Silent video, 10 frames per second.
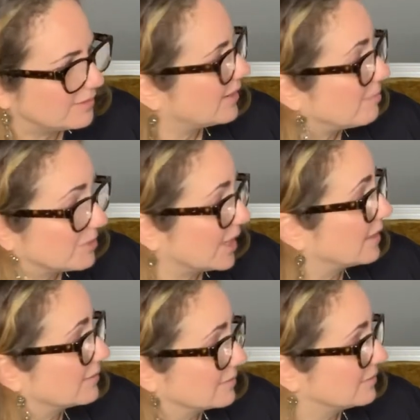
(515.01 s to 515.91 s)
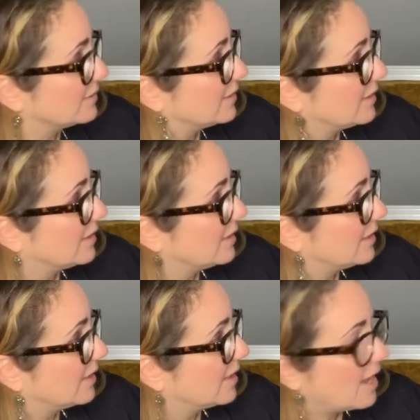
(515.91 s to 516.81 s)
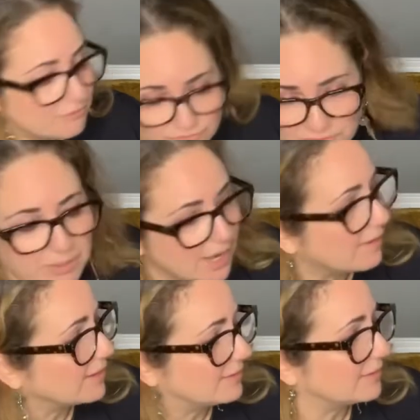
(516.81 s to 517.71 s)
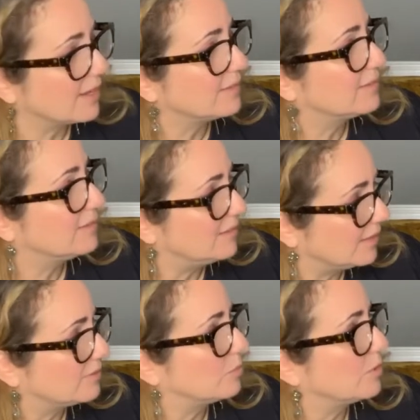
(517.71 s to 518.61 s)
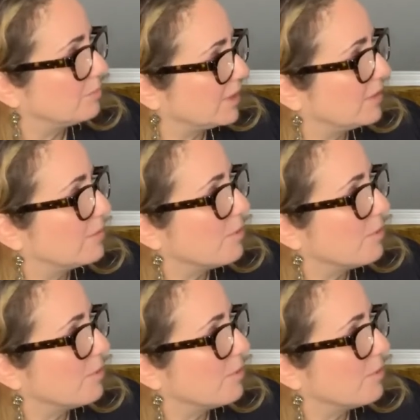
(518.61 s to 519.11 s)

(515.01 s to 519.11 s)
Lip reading: the same thing. Every parent says this would be the